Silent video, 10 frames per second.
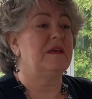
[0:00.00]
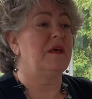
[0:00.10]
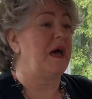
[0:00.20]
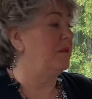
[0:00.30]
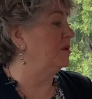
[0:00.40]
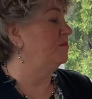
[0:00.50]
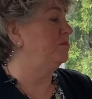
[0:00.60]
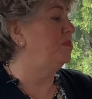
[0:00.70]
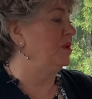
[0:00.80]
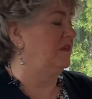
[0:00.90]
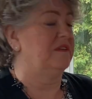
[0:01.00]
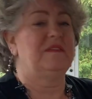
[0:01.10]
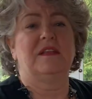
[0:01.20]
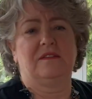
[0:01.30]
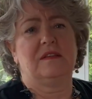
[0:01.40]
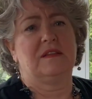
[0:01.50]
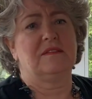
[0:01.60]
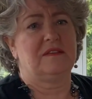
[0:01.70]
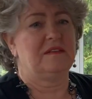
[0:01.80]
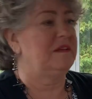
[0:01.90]
I would put this into the
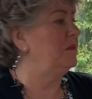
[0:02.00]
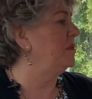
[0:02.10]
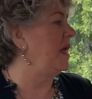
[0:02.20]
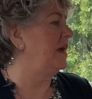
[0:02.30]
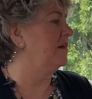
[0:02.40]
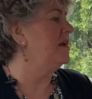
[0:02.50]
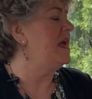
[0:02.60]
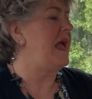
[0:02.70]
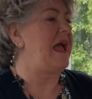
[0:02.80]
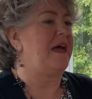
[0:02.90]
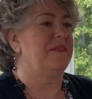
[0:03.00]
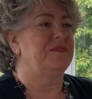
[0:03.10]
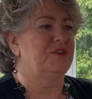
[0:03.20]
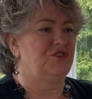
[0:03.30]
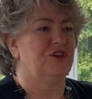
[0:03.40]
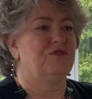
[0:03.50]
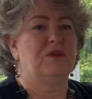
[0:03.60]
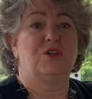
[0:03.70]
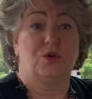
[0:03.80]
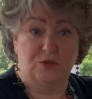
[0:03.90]
CD player, and the
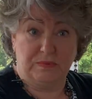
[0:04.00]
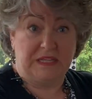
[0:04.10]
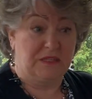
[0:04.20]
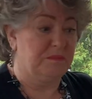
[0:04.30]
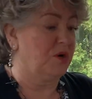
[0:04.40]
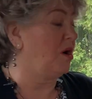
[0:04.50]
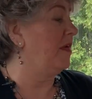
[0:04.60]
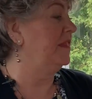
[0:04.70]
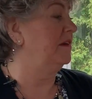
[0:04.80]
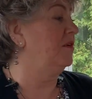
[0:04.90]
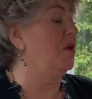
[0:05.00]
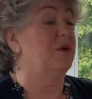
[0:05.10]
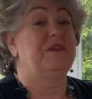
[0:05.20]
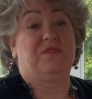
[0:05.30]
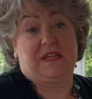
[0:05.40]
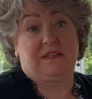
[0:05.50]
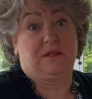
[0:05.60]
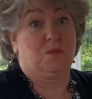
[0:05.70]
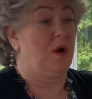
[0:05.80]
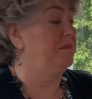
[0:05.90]
children could read the book on their own if they
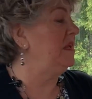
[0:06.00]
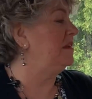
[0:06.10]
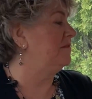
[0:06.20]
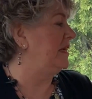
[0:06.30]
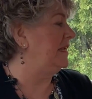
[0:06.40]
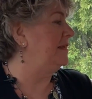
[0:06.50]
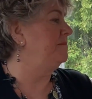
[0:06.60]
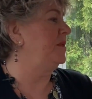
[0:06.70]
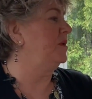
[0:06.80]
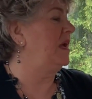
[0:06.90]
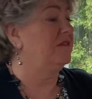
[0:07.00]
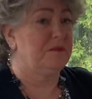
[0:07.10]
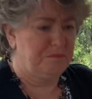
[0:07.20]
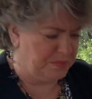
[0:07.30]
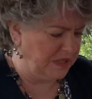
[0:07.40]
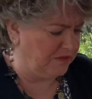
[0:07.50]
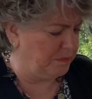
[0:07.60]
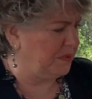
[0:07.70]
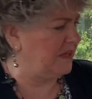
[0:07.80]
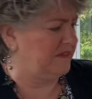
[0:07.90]
didn't want me to read it. Okay, it's a
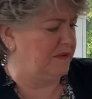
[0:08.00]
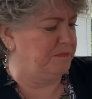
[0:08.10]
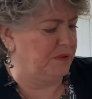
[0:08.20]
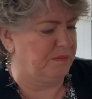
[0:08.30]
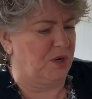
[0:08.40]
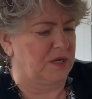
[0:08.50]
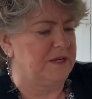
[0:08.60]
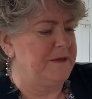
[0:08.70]
pretty simple book.